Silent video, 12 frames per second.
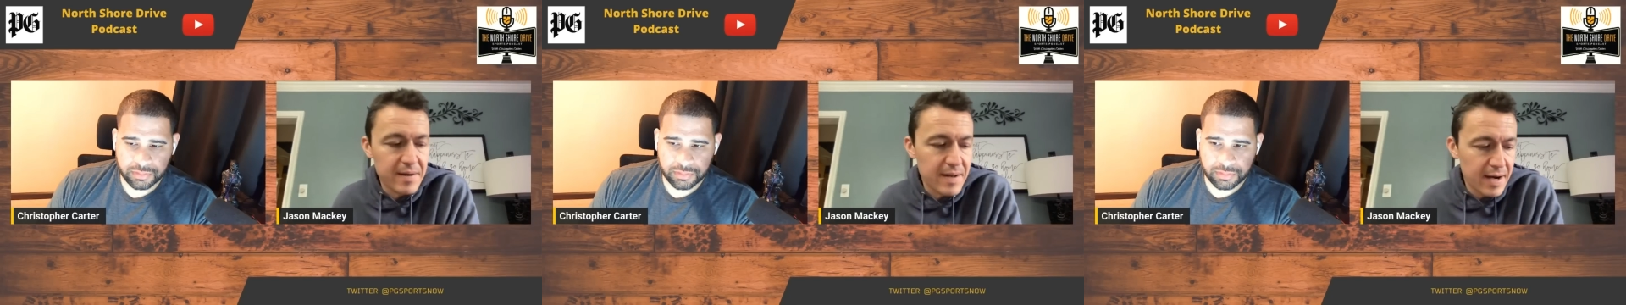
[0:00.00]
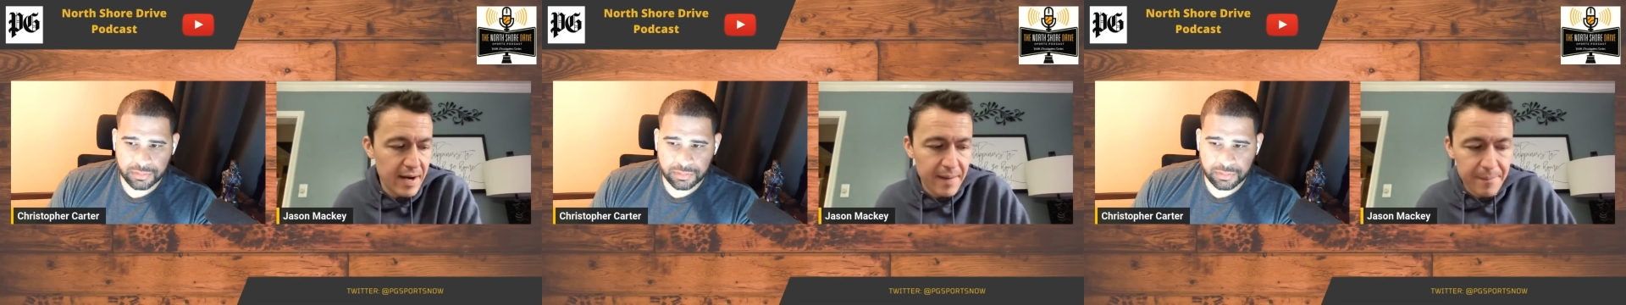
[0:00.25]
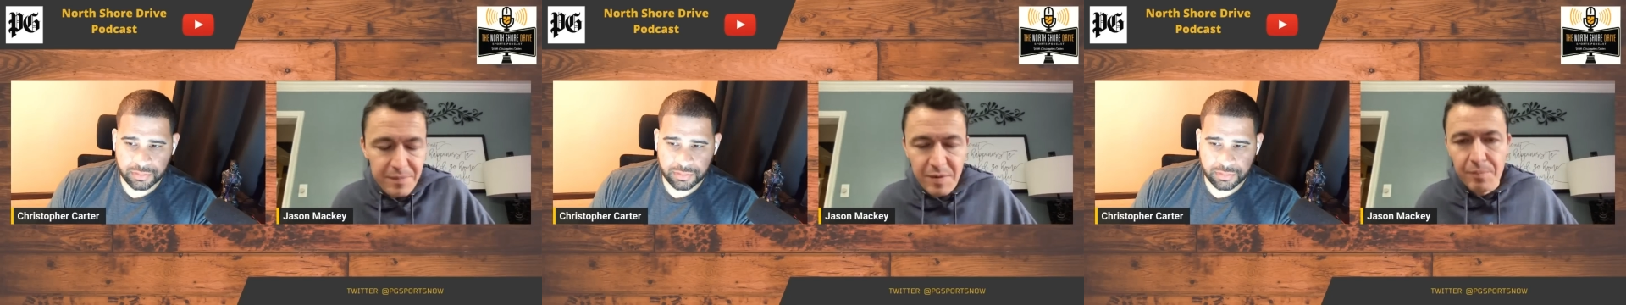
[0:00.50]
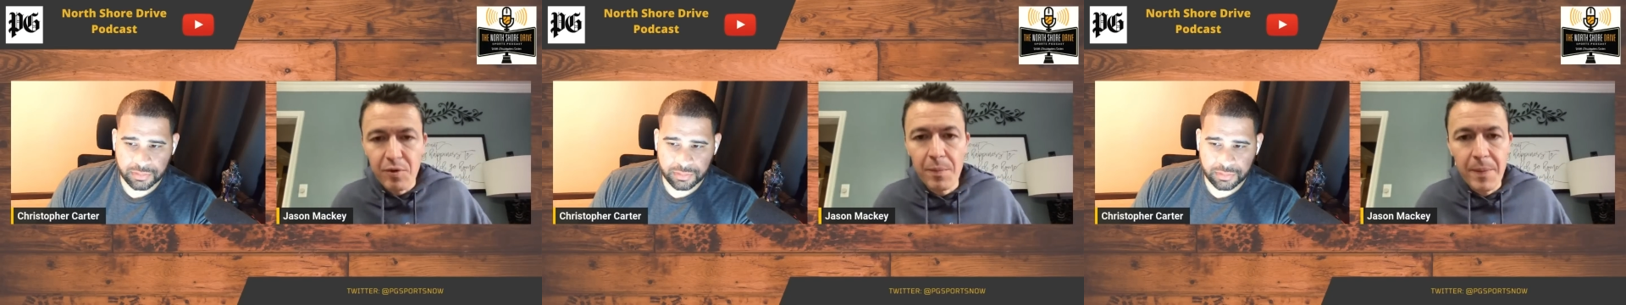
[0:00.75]
Speaker 1: Um, the
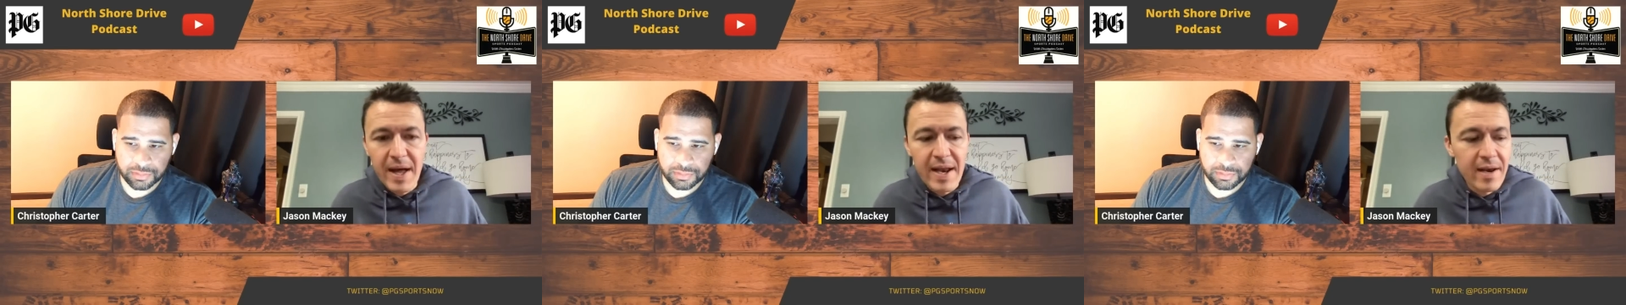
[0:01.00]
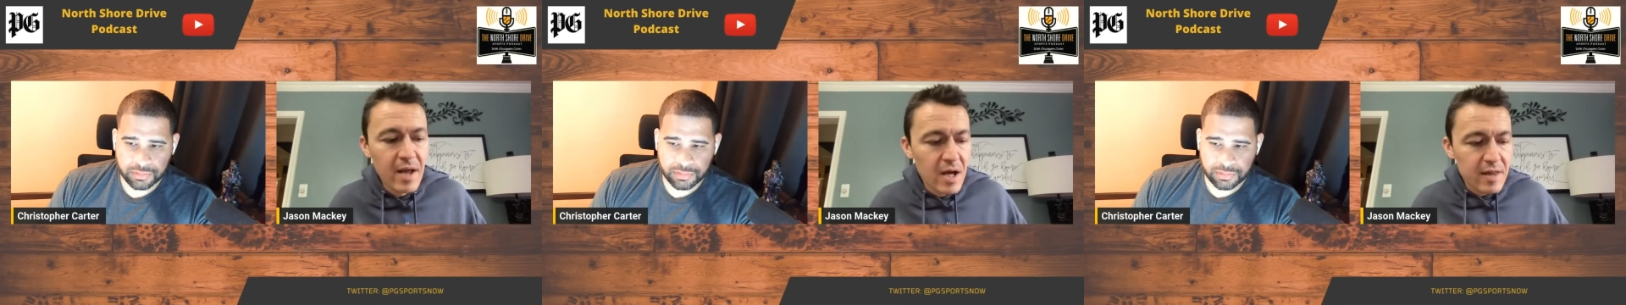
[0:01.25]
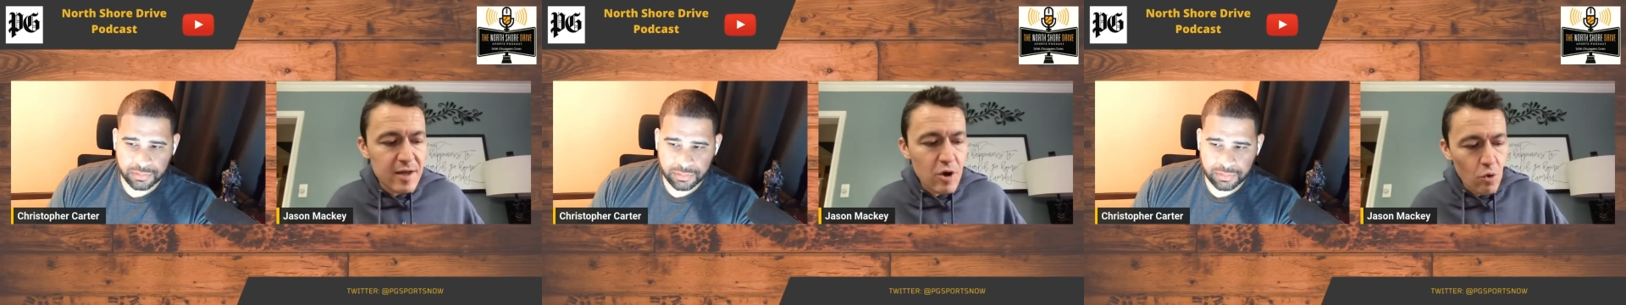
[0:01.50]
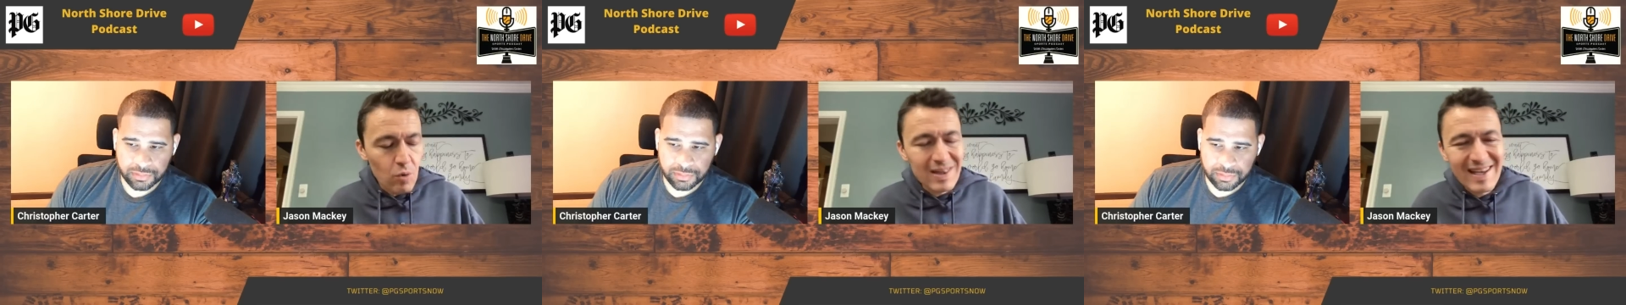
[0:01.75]
bullpen, the
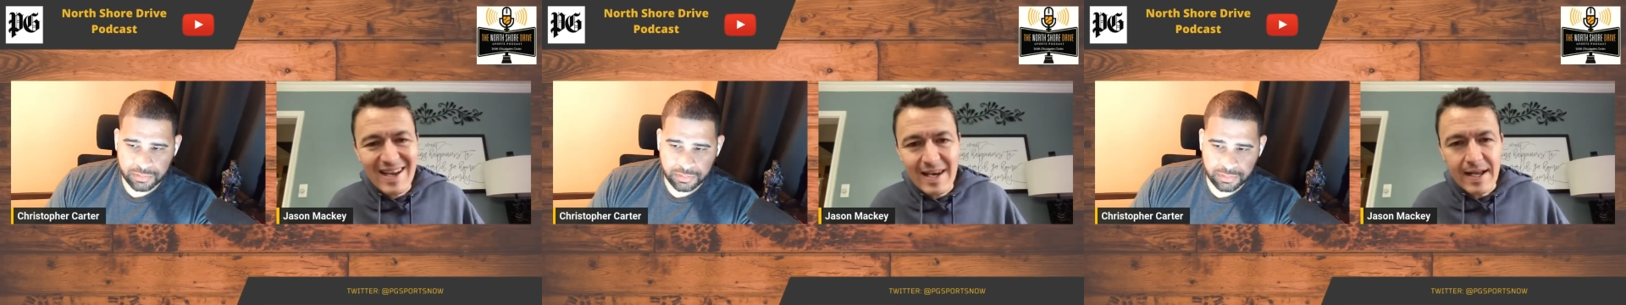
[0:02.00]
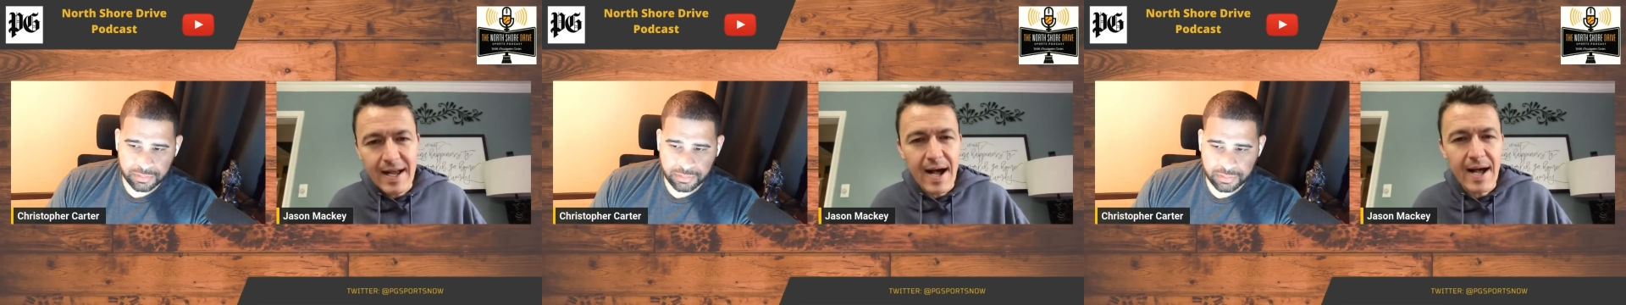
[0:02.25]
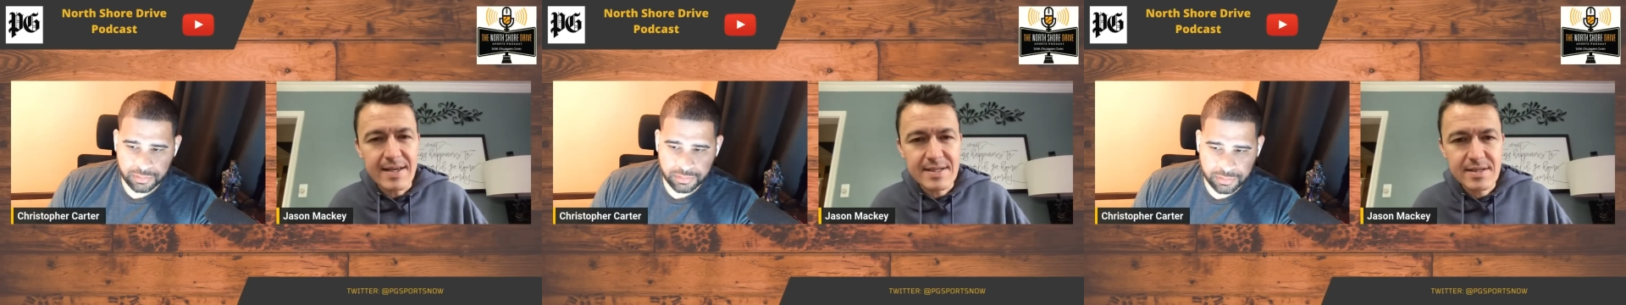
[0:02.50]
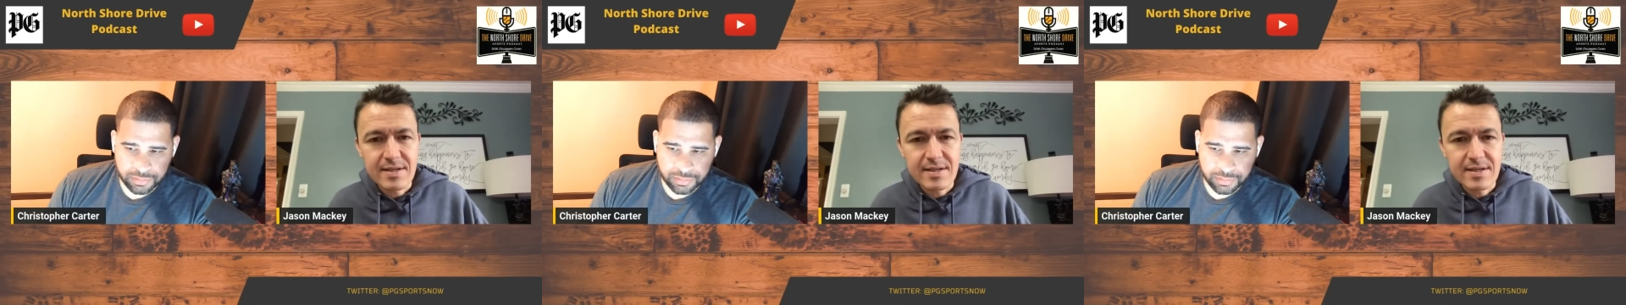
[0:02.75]
early inning guys